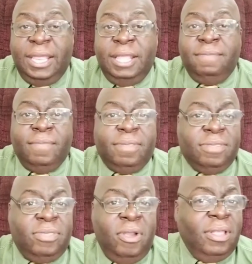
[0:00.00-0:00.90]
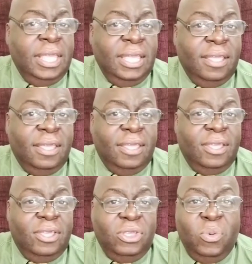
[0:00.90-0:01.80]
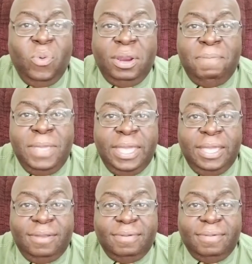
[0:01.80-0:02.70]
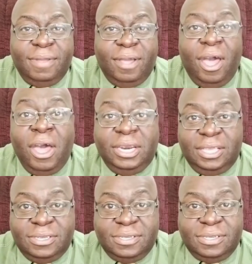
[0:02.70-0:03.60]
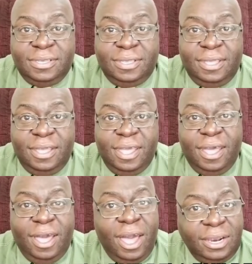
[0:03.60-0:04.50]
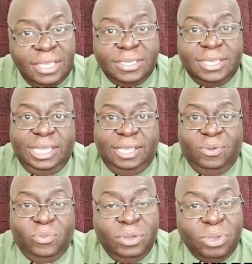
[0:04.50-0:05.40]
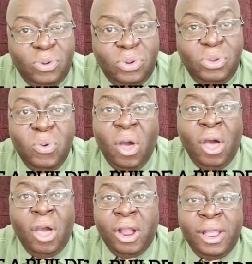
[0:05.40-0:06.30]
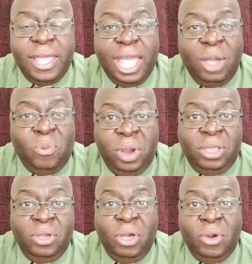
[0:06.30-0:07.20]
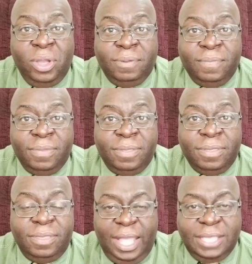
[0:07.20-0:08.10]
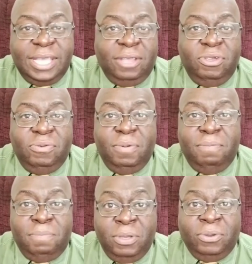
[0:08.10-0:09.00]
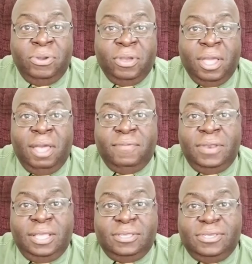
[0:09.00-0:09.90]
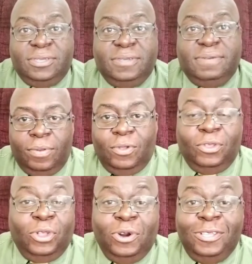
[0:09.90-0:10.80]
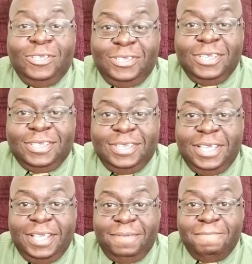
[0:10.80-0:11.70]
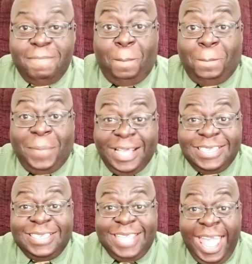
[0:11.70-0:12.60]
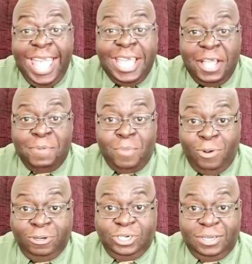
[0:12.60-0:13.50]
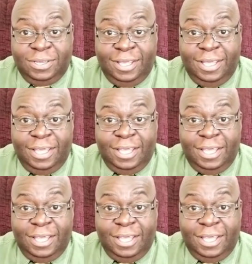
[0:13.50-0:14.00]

And then thirdly, you want to be honest. Honesty with who you are and where you're going. That's how you build your confidence. Learn to succeed by staying in motion.